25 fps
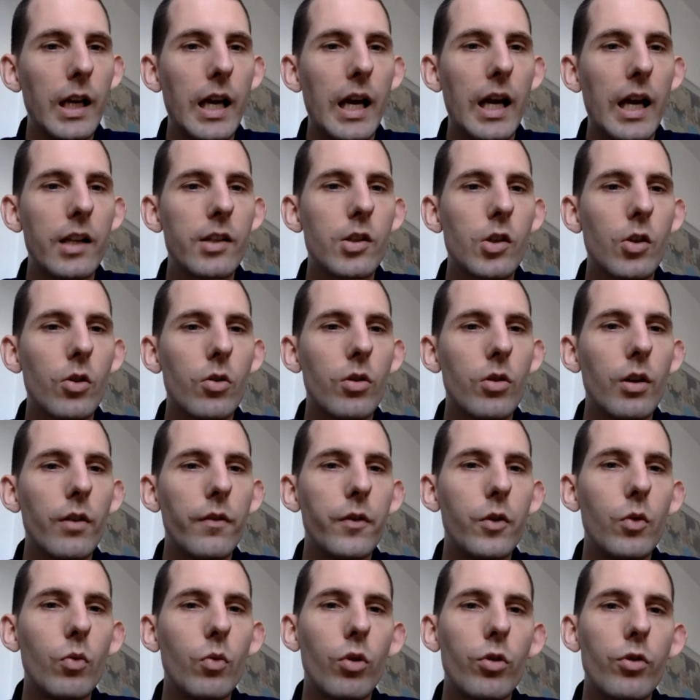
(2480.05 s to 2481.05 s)
And so
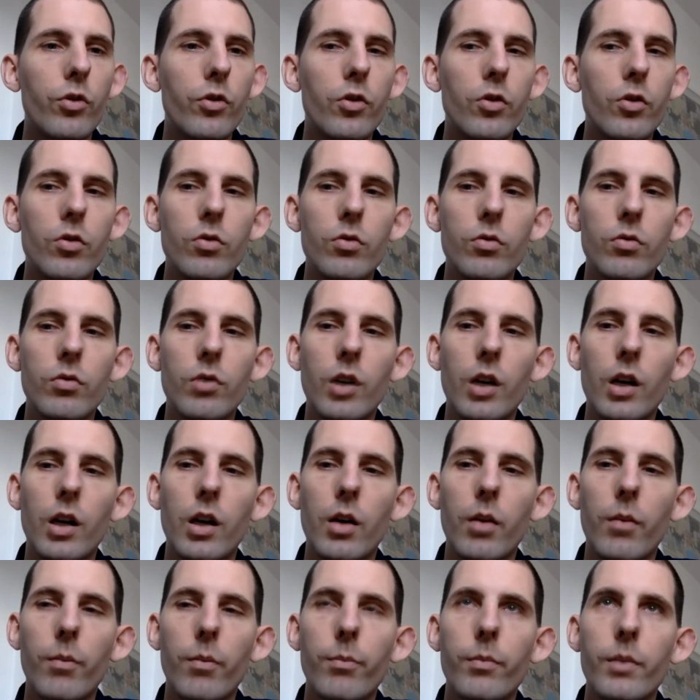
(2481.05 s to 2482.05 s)
if you want to
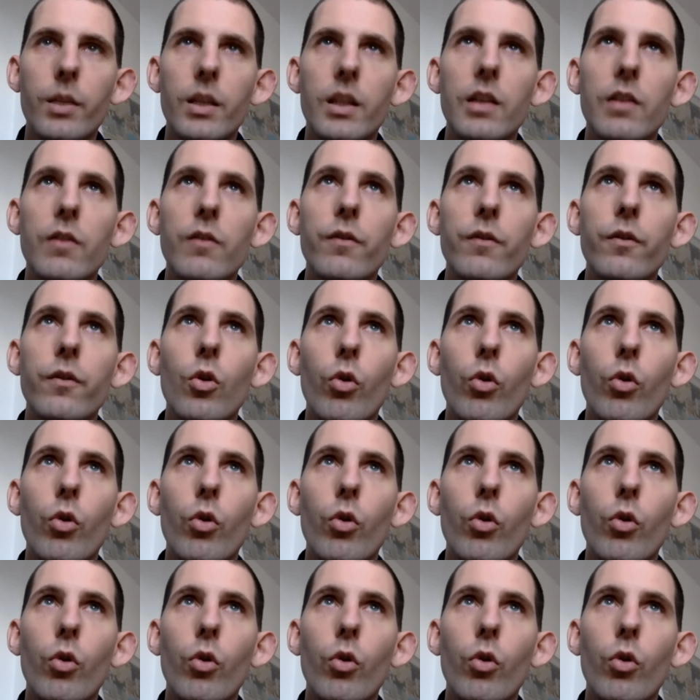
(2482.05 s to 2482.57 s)
give